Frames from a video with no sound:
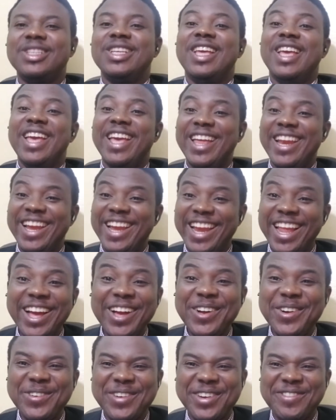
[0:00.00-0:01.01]

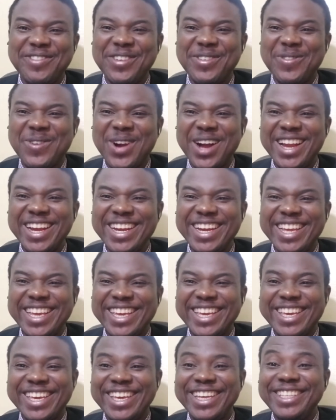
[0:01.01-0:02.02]
Hello
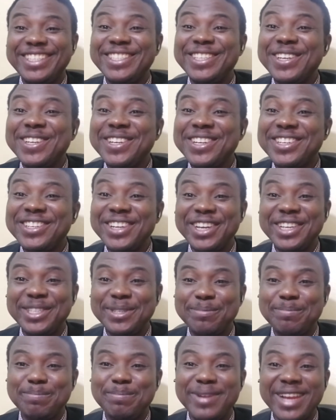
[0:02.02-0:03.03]
everyone, it's a
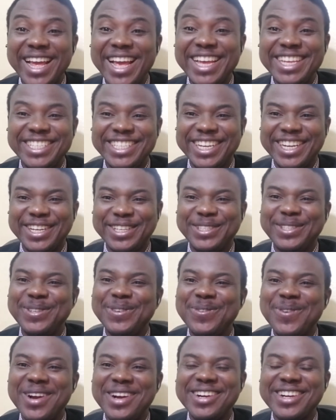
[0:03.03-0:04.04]
great pleasure to
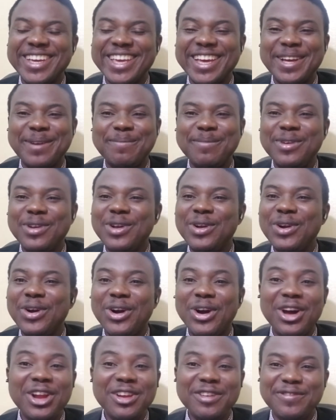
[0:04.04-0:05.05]
welcome
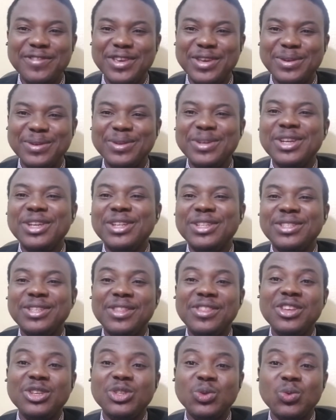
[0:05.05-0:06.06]
all of you to
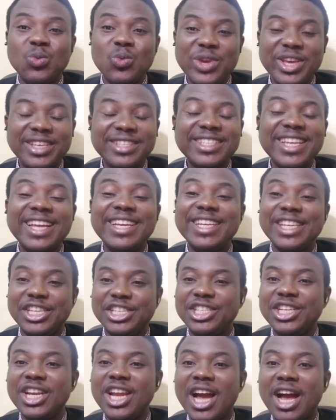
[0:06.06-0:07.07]
this week's
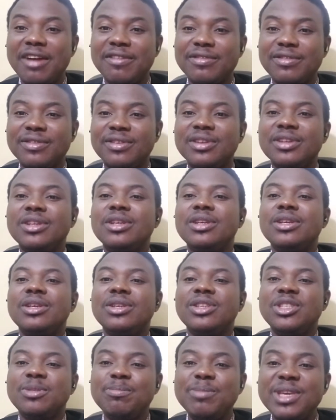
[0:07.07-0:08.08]
edition of
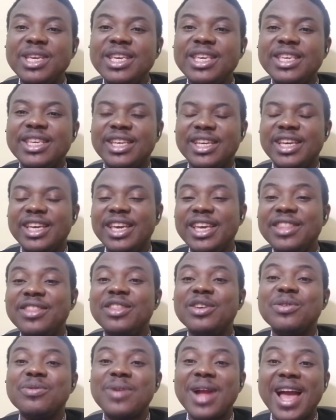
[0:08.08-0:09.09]
Speak in
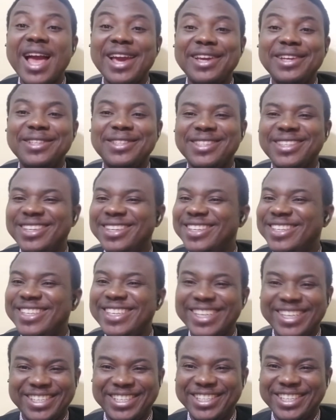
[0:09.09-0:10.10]
the Right
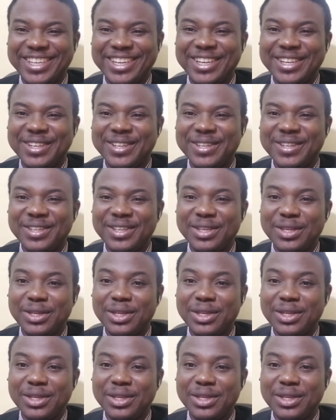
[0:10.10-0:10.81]
Diction.